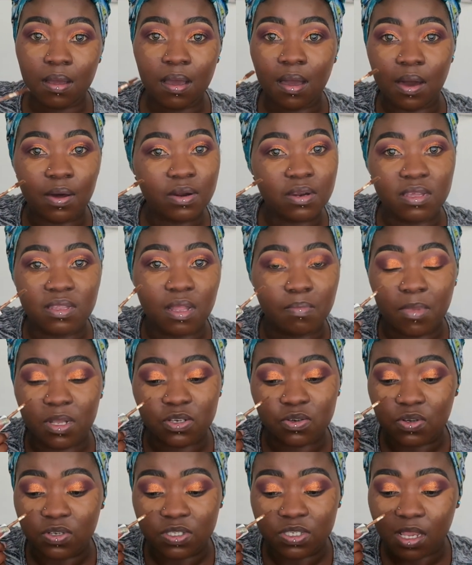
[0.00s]
I don't need that much
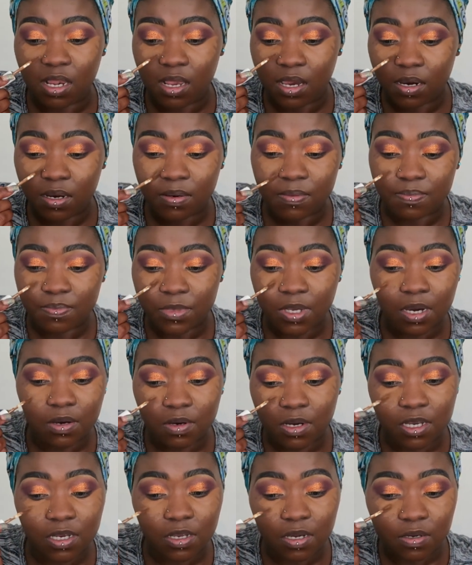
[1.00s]
concealer. I
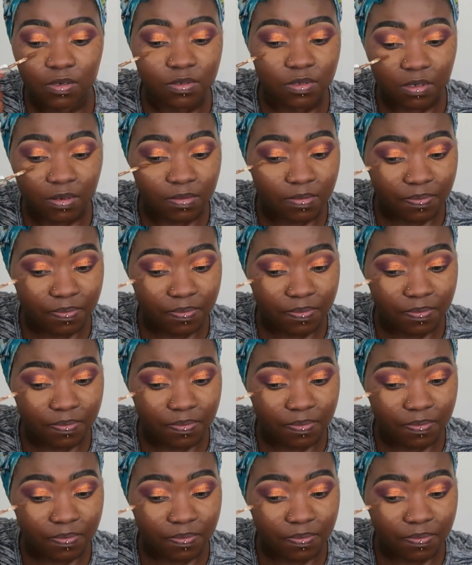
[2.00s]
really don't.